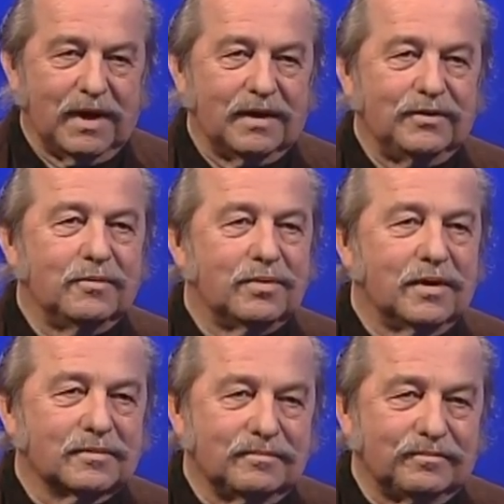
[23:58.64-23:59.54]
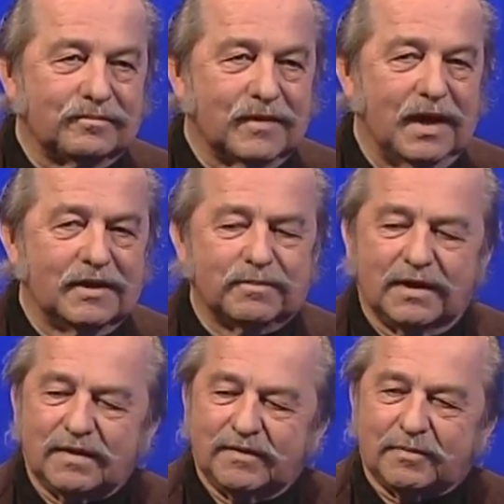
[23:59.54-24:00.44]
about oh, a new absolutely. book, and
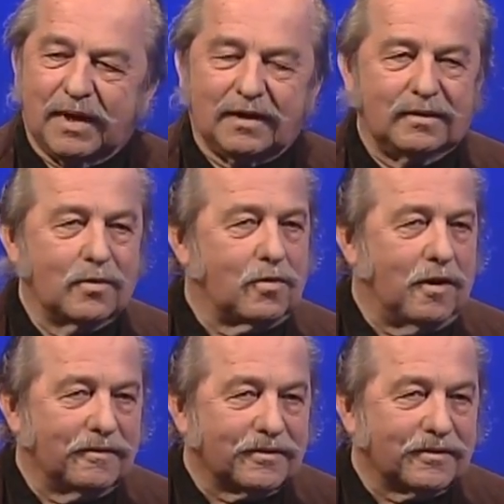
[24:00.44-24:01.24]
especially if it's about a local